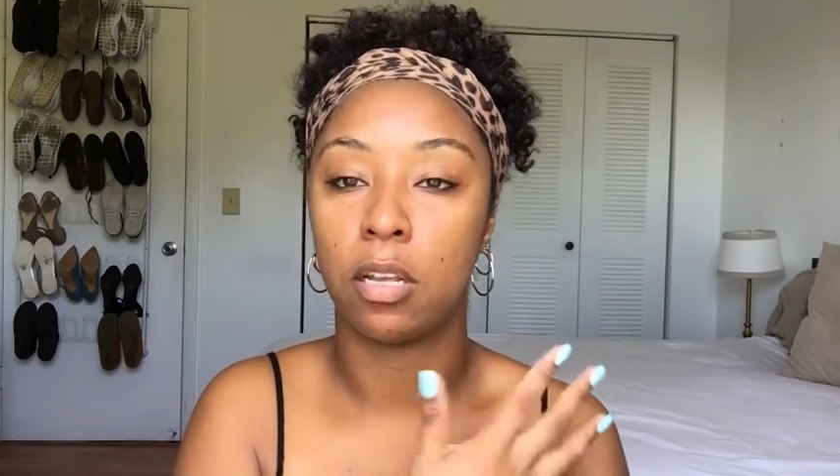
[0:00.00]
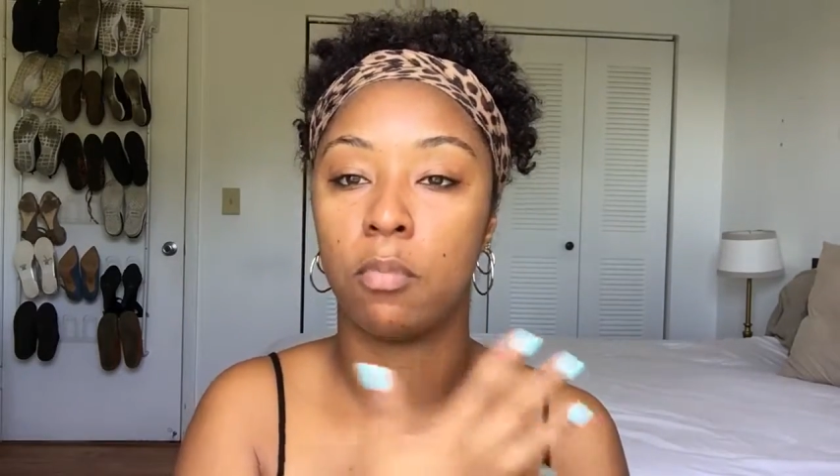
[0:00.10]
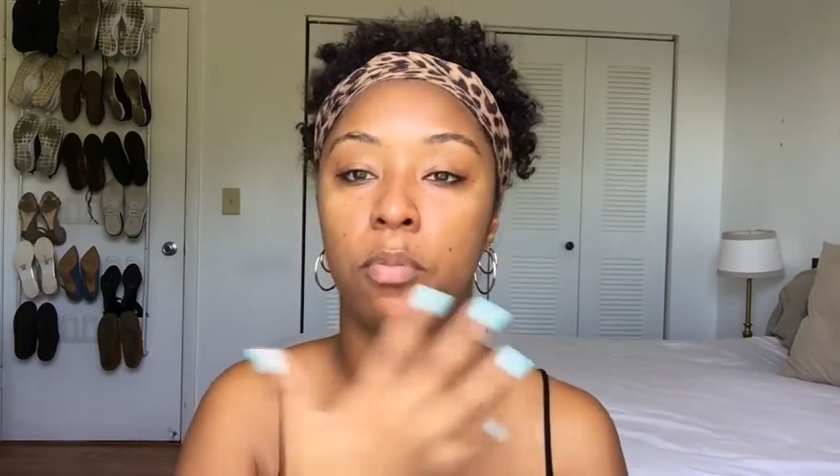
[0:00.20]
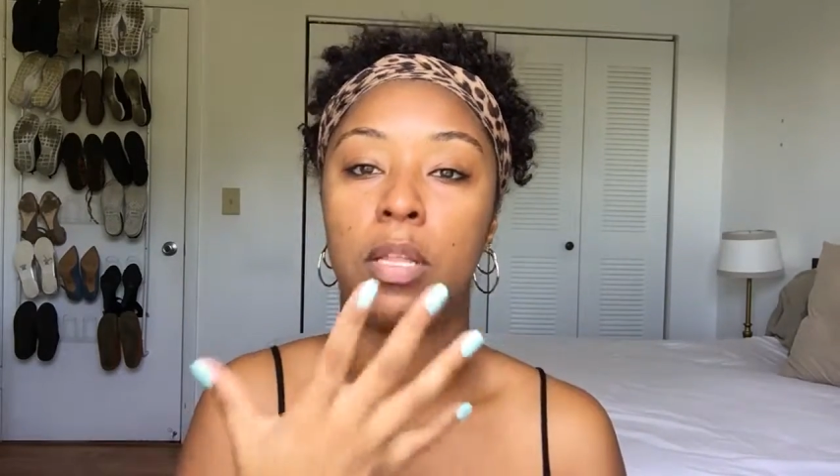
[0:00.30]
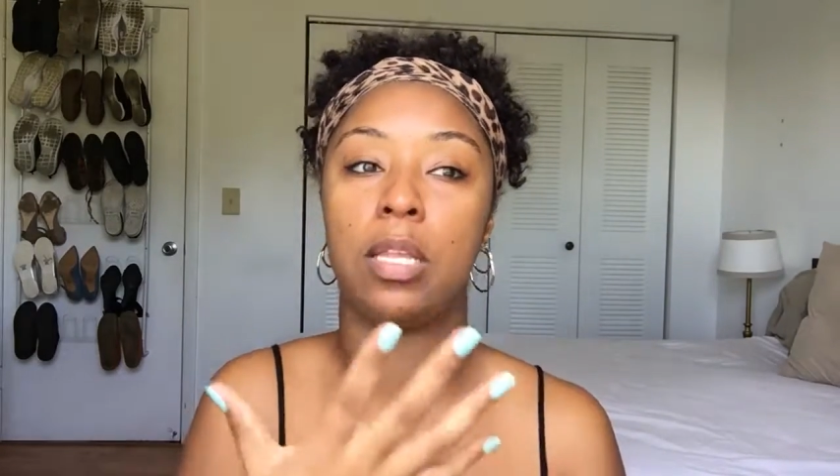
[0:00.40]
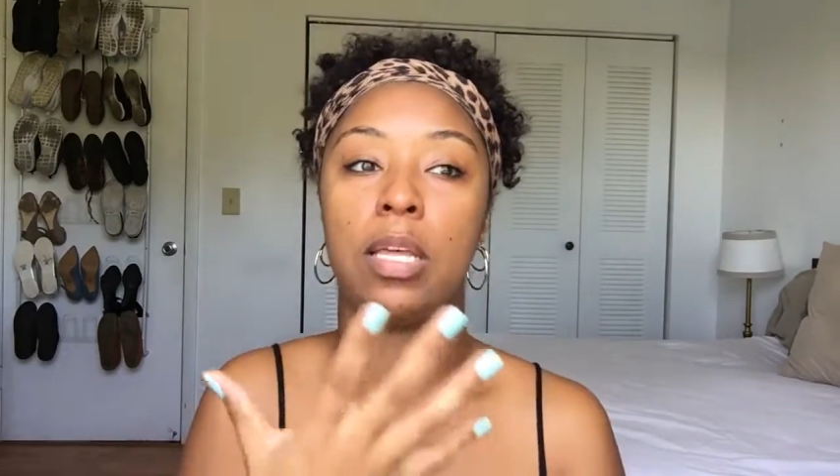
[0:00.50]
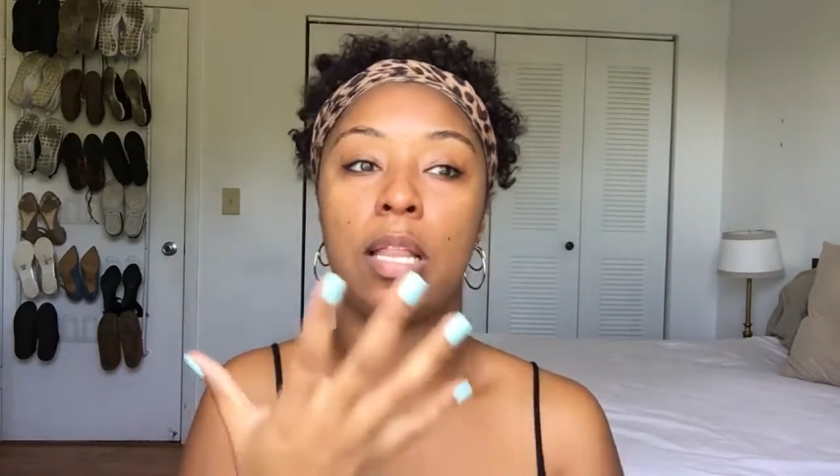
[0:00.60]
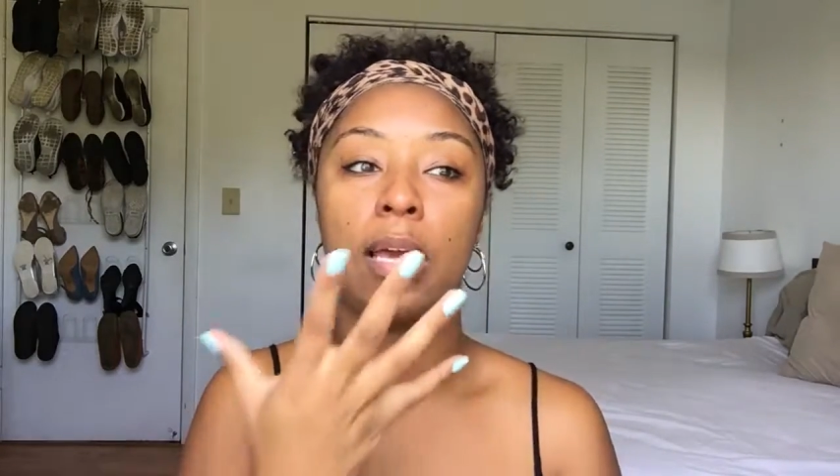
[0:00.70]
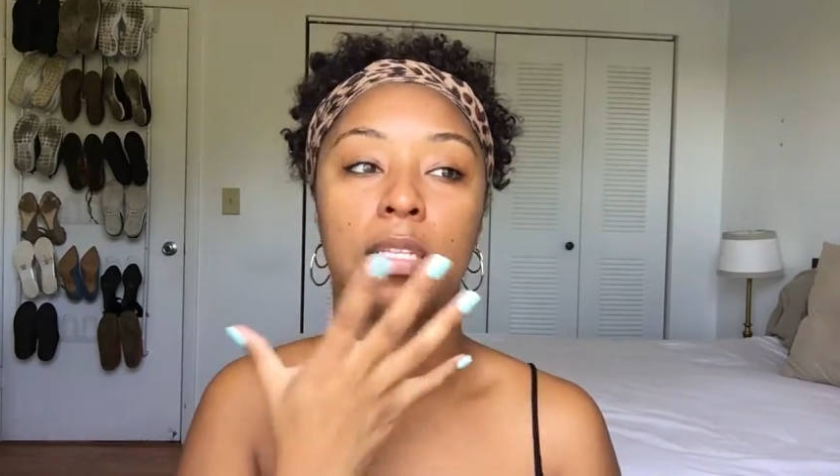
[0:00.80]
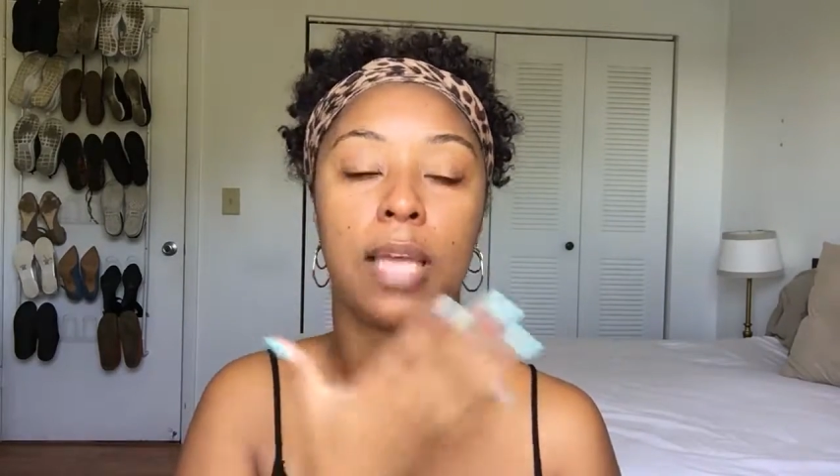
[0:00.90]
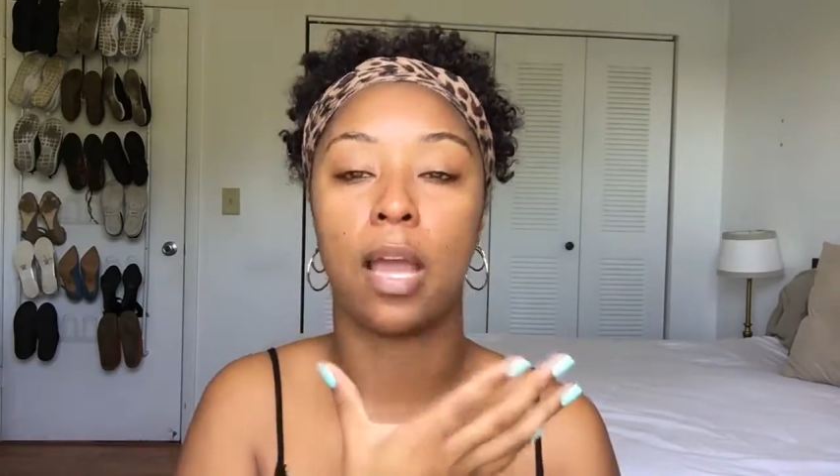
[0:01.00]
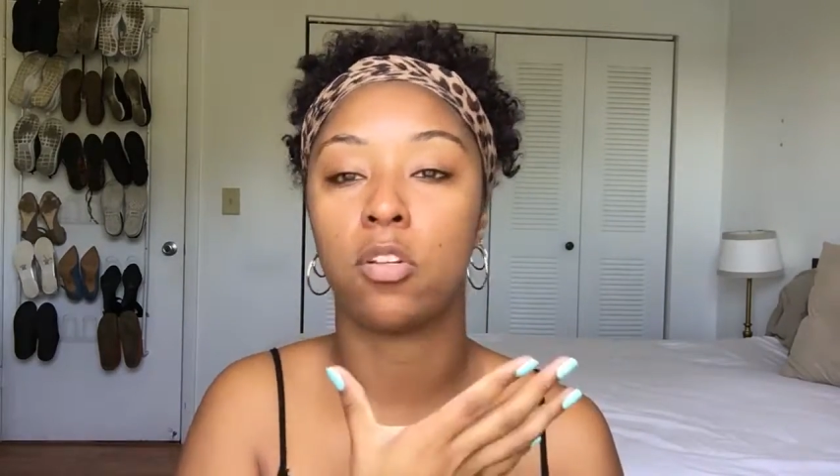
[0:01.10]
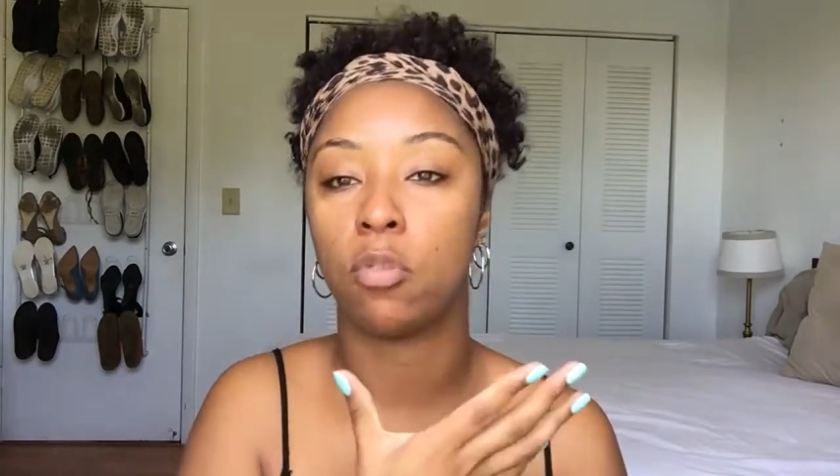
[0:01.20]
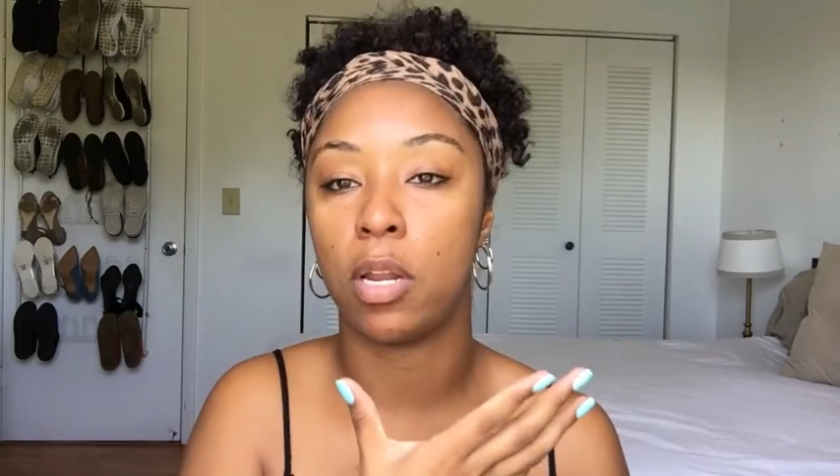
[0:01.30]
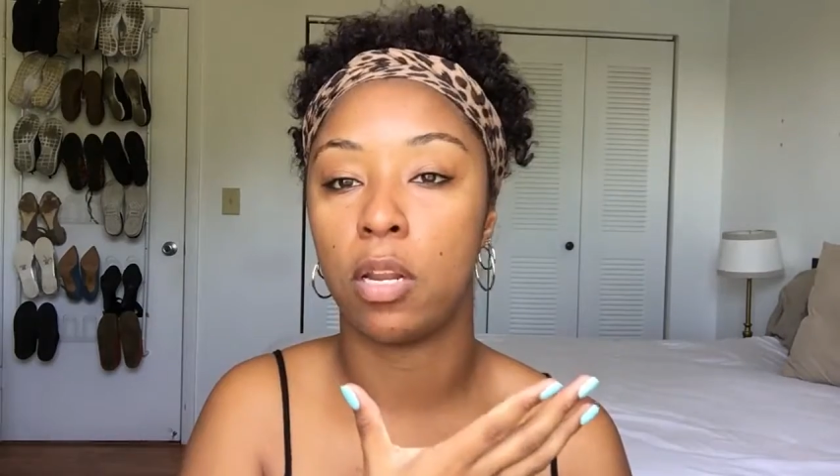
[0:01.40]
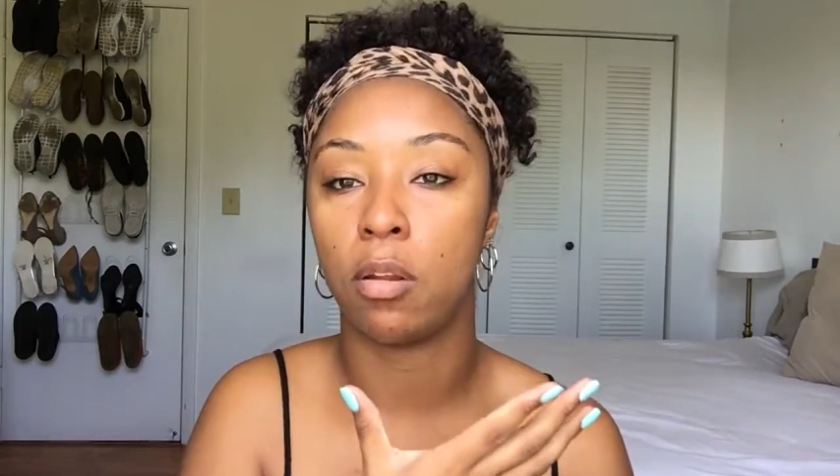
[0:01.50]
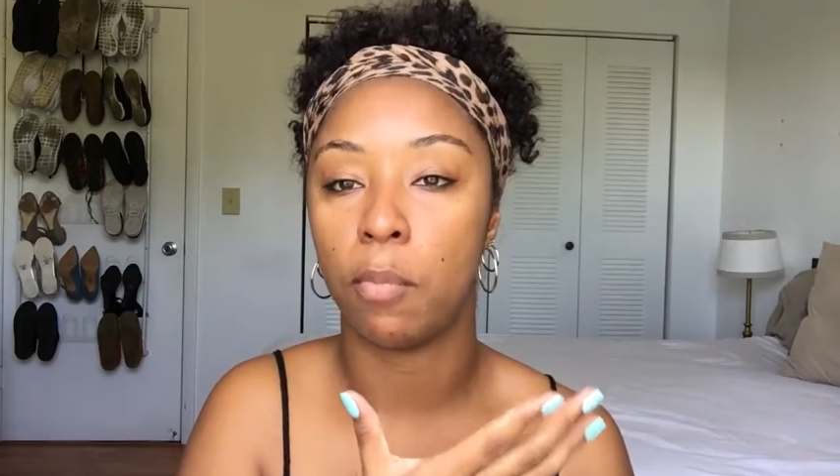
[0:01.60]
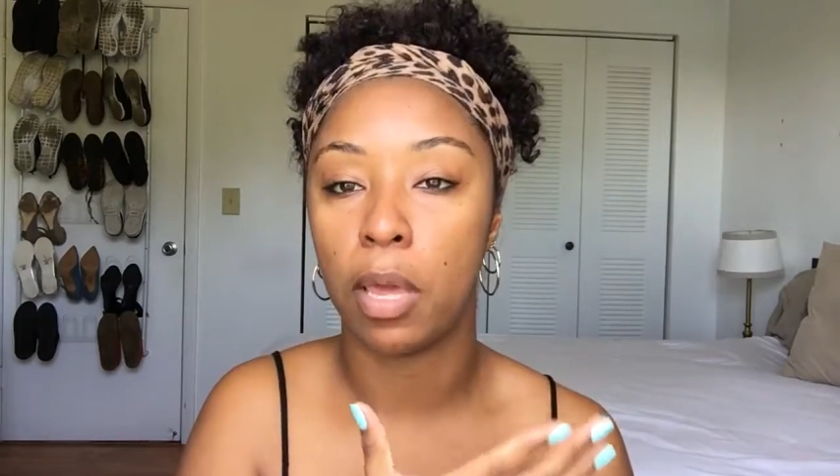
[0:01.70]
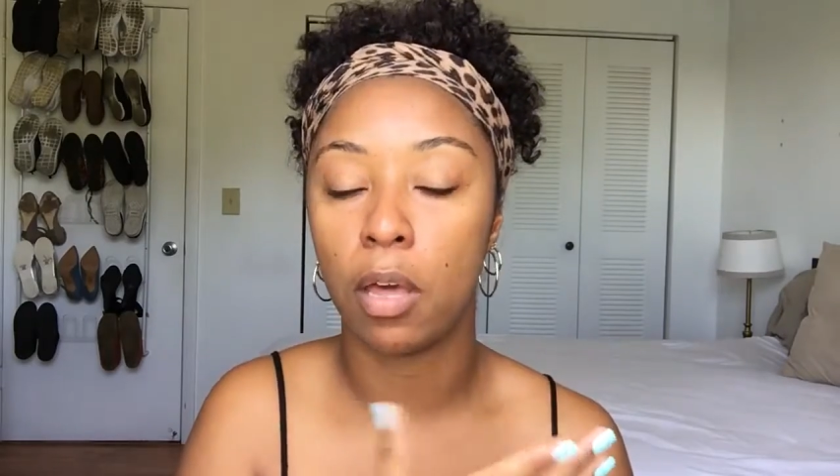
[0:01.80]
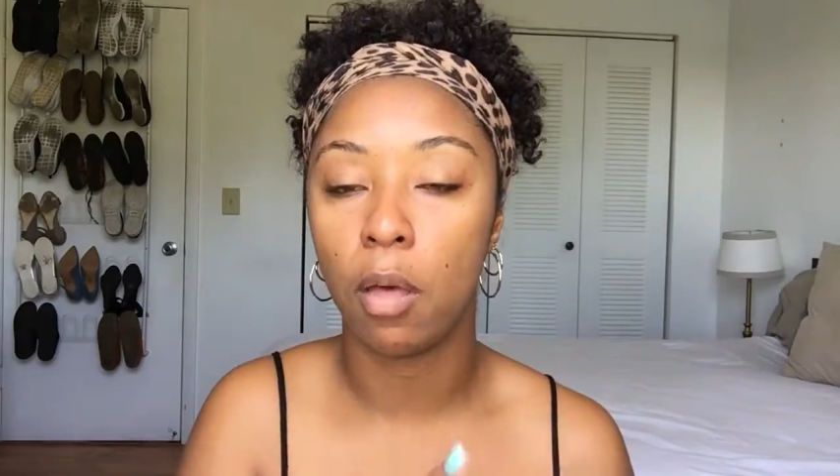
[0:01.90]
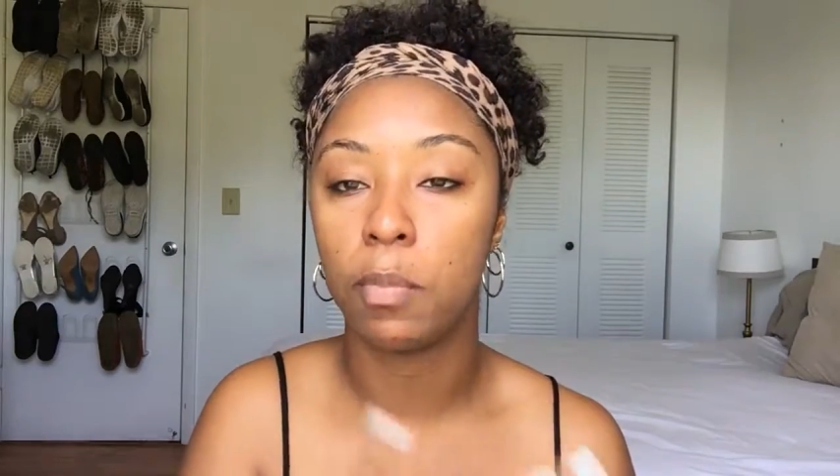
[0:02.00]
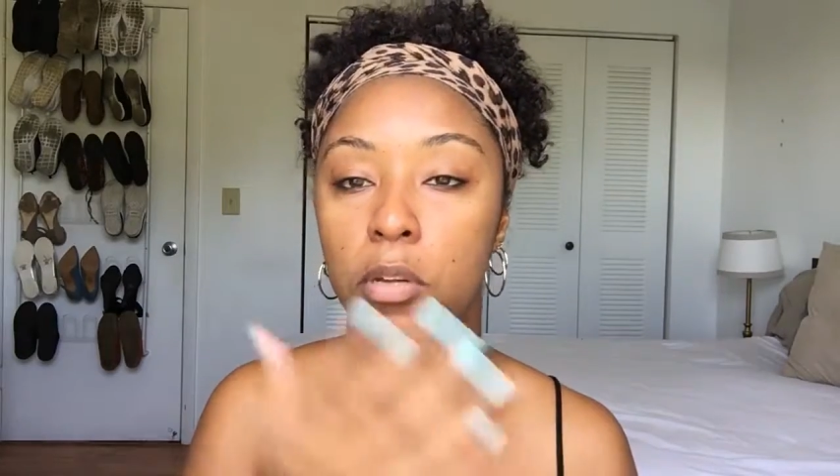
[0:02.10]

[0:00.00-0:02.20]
completely like saturated in makeup.